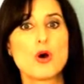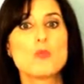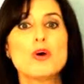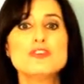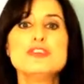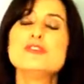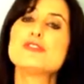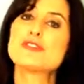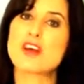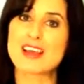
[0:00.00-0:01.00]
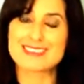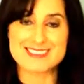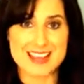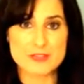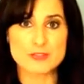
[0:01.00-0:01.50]
What do you decide to
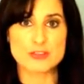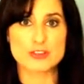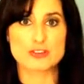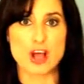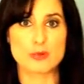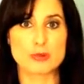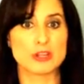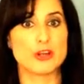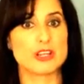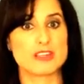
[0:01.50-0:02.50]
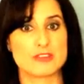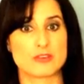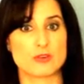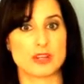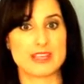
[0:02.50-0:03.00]
test for a child with learning
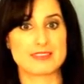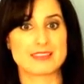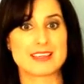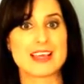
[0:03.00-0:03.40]
difficulties?